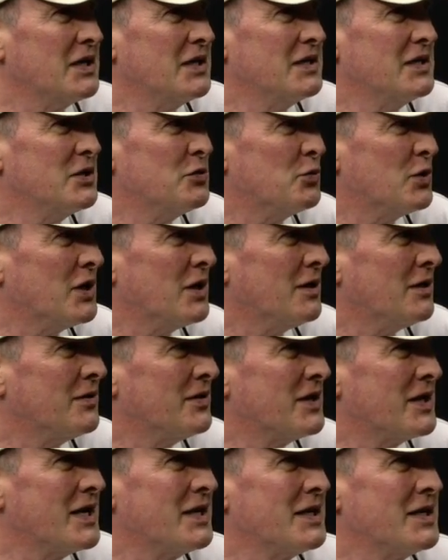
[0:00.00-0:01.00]
anywhere,
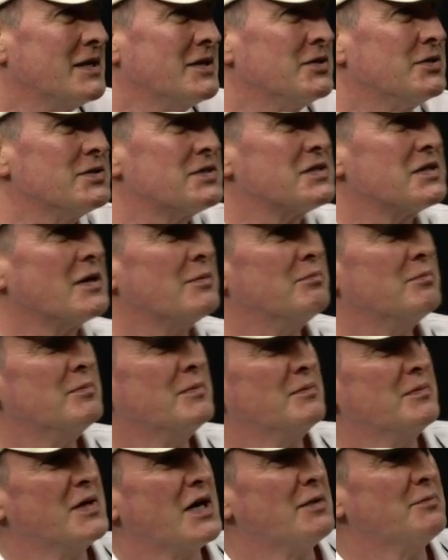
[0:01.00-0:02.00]
and then I get into some
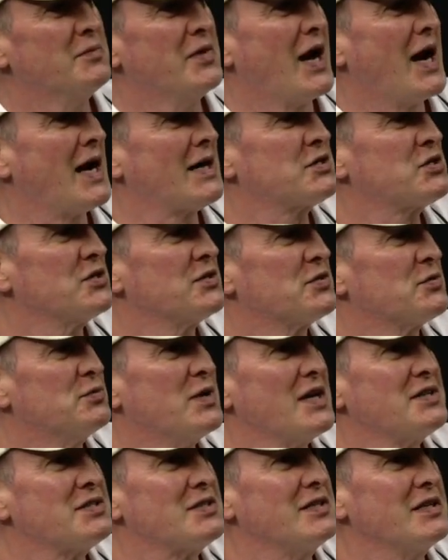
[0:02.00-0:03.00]
obnoxious
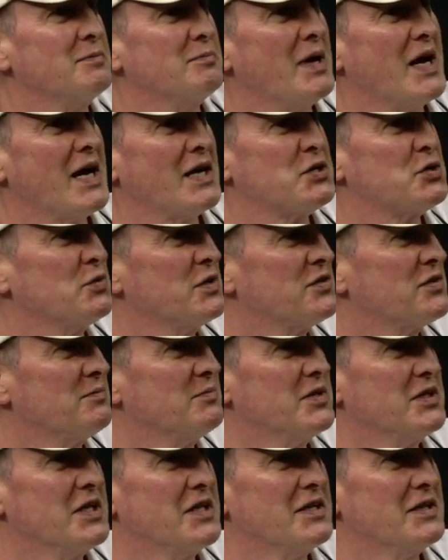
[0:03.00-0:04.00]
wrestling match with
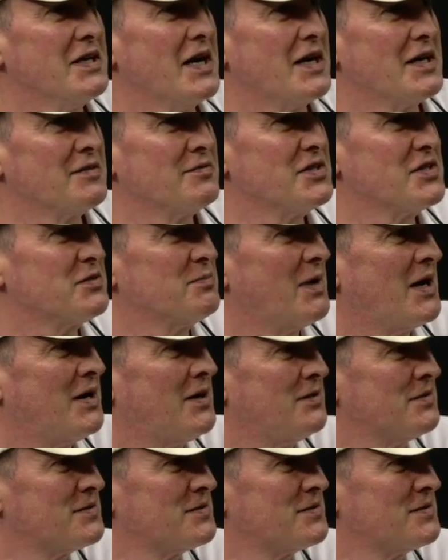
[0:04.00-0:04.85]
him to get it out of his mouth.